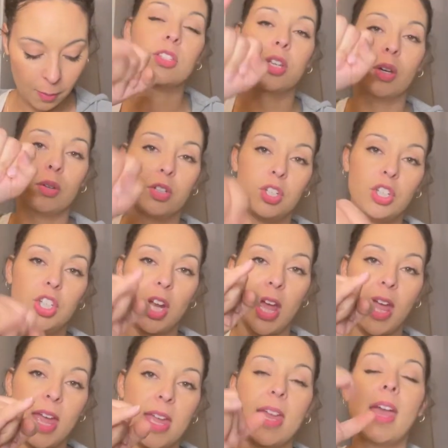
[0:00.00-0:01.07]
So
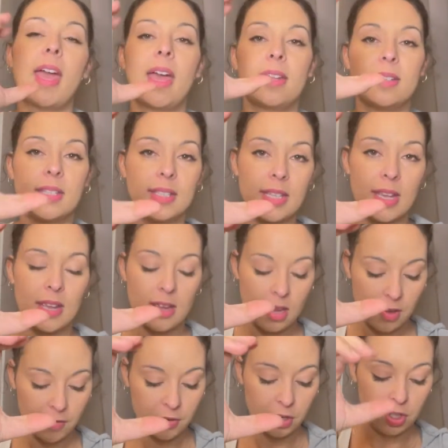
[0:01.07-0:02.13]
J and C
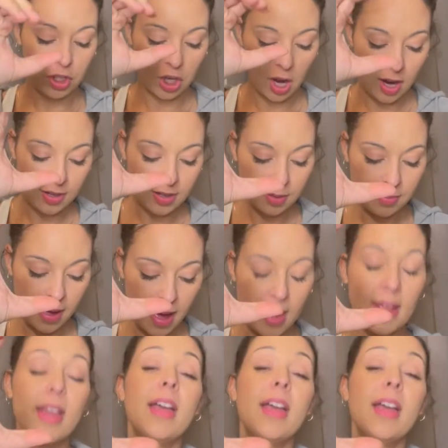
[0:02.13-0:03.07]
for John Cabot.